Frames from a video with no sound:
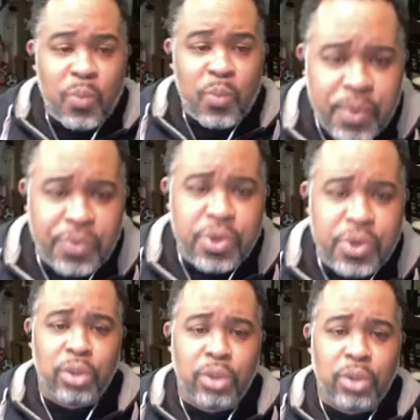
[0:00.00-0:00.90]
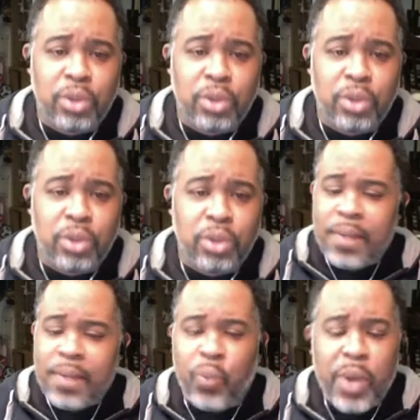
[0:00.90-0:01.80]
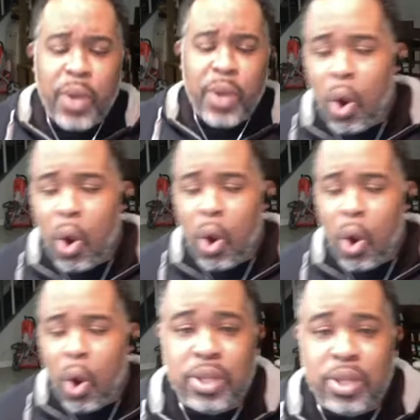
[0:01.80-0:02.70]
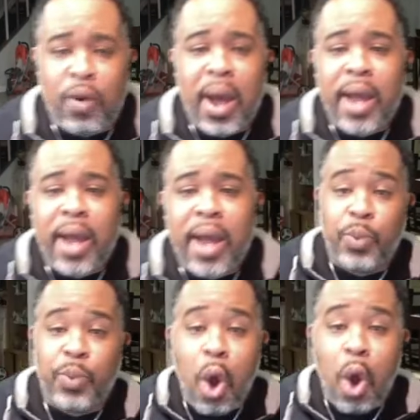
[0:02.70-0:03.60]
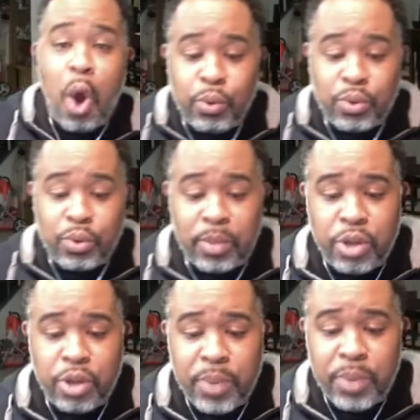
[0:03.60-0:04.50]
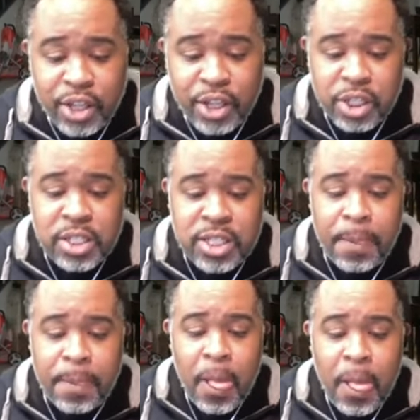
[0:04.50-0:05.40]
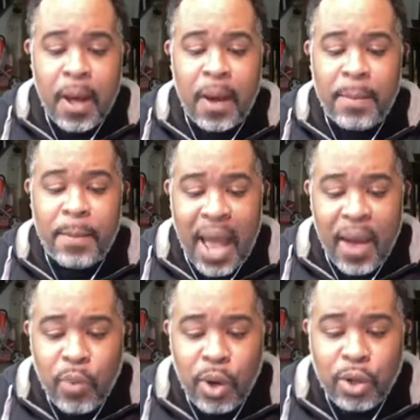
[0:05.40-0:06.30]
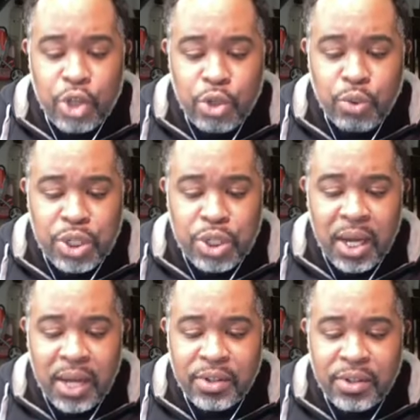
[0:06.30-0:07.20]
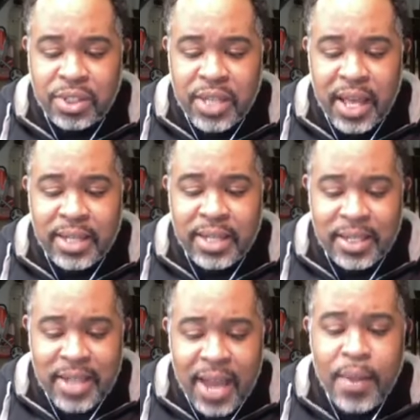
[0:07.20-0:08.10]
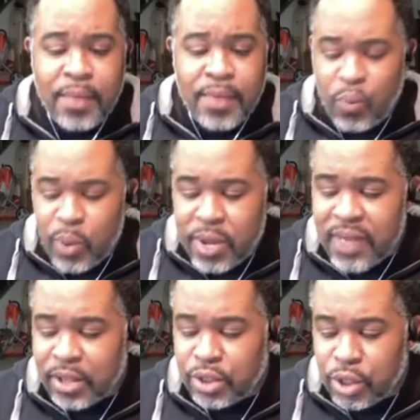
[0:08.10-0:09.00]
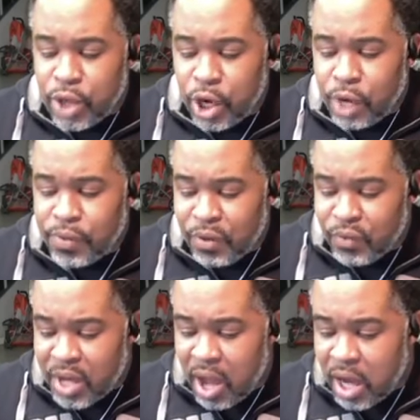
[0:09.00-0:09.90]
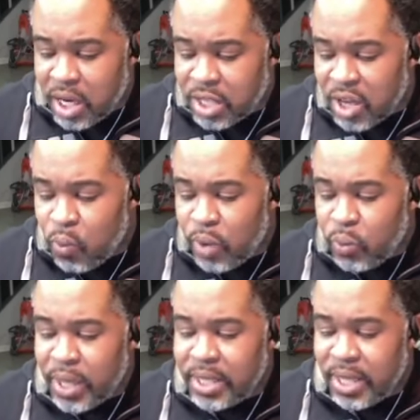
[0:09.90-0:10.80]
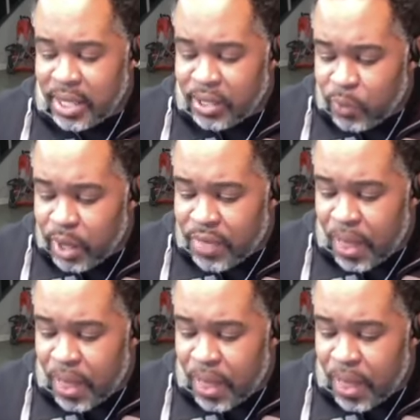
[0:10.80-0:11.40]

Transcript: with you on tonight that we are going through some trials, we're going through some tribulations. Uh, uh, but I want you to understand tonight that we've got to learn that regardless of what we're dealing with, uh,